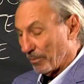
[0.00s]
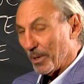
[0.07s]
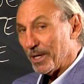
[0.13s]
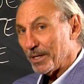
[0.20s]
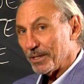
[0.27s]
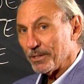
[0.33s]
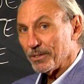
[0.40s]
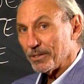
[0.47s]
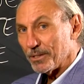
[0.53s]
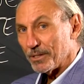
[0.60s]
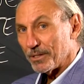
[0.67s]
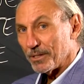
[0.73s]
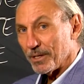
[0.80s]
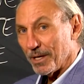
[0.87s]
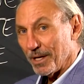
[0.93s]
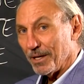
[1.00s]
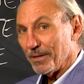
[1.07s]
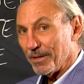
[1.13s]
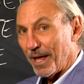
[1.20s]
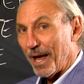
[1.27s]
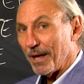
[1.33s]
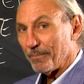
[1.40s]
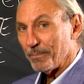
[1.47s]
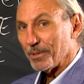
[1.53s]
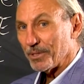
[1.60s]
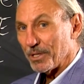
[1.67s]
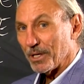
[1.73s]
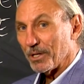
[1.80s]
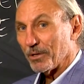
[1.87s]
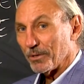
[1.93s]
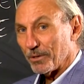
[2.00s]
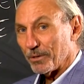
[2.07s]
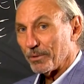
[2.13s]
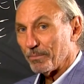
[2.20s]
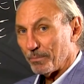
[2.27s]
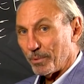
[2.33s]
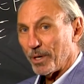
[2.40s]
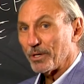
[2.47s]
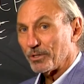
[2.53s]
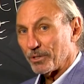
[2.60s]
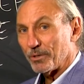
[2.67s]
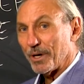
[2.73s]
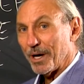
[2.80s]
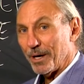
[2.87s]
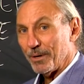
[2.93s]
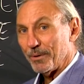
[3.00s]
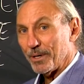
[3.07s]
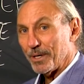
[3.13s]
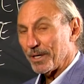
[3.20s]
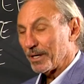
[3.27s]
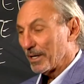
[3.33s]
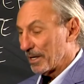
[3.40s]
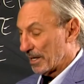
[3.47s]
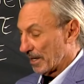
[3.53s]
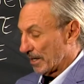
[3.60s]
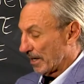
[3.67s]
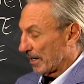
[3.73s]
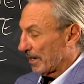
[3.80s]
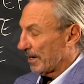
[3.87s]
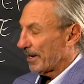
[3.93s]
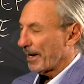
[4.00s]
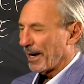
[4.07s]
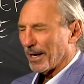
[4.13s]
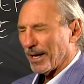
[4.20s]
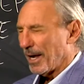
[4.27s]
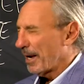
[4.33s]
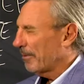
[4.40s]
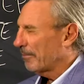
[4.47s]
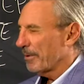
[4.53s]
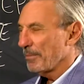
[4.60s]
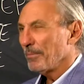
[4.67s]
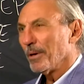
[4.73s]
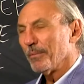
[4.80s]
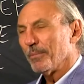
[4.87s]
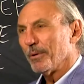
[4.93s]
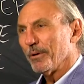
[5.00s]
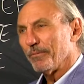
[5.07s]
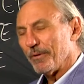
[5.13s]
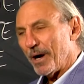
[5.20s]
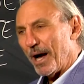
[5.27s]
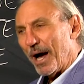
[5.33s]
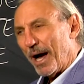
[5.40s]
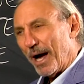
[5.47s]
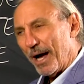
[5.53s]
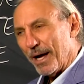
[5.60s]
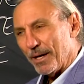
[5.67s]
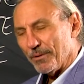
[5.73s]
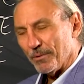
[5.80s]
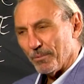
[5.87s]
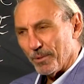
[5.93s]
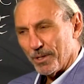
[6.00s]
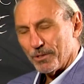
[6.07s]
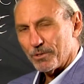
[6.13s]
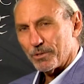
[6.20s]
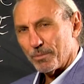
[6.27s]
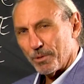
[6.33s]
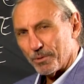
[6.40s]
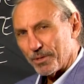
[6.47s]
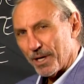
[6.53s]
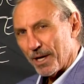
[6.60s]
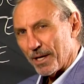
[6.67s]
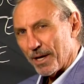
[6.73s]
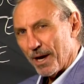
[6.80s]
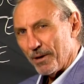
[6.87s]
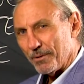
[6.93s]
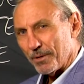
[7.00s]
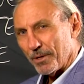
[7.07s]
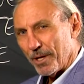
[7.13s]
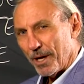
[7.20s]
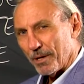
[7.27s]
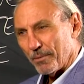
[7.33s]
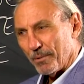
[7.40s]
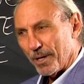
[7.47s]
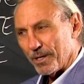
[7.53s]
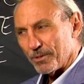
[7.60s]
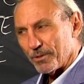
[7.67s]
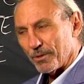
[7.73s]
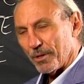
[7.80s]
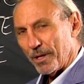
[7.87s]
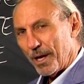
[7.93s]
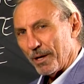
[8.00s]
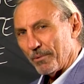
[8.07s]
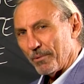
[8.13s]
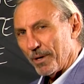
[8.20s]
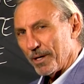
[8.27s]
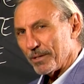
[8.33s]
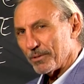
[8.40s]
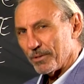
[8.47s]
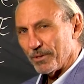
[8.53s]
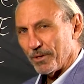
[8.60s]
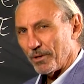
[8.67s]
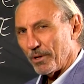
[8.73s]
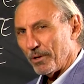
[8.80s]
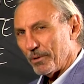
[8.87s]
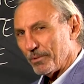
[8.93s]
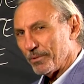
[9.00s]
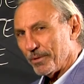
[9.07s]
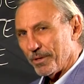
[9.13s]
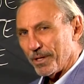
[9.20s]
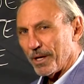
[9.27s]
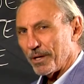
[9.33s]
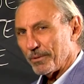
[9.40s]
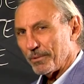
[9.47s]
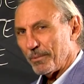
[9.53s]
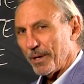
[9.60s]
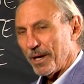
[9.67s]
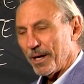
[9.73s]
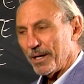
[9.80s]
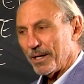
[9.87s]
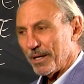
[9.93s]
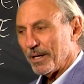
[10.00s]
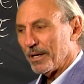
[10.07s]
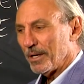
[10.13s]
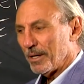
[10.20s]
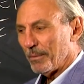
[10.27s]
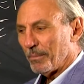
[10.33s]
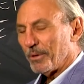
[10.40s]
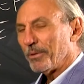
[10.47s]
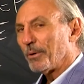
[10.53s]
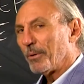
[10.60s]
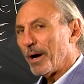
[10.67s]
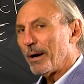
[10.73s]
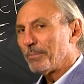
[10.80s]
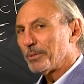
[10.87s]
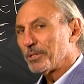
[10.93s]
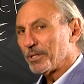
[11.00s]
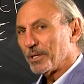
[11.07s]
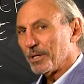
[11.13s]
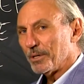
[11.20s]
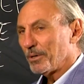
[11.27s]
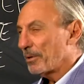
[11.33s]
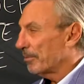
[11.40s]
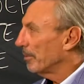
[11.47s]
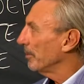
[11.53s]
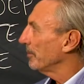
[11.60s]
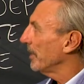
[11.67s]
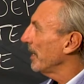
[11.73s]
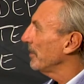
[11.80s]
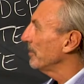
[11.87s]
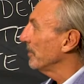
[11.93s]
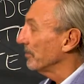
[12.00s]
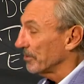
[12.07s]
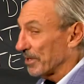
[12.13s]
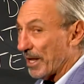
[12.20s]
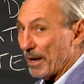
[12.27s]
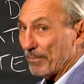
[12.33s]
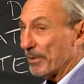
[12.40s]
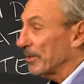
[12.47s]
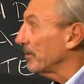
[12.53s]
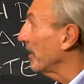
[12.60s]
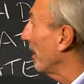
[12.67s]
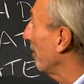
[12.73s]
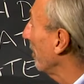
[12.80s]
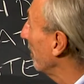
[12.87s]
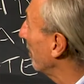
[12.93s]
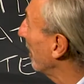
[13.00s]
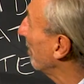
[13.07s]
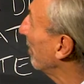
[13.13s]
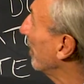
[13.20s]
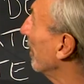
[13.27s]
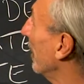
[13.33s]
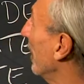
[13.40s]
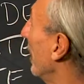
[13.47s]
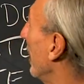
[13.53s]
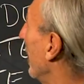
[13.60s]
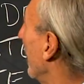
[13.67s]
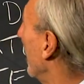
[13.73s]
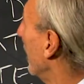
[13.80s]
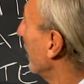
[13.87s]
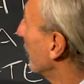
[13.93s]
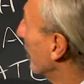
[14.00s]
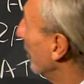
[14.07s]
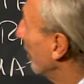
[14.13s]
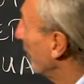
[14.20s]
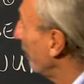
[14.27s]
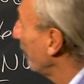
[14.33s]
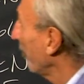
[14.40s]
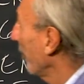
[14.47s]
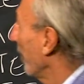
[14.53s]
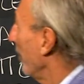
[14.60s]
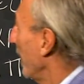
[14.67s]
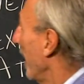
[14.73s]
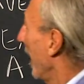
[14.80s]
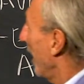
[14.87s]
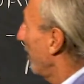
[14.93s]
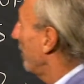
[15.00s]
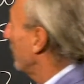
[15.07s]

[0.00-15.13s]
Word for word: winds in that particular pressure area. I can't remember if a high, the winds rotate counterclockwise or clockwise, and the low the other way, but they're opposite in their rotations. That much I remember. So we have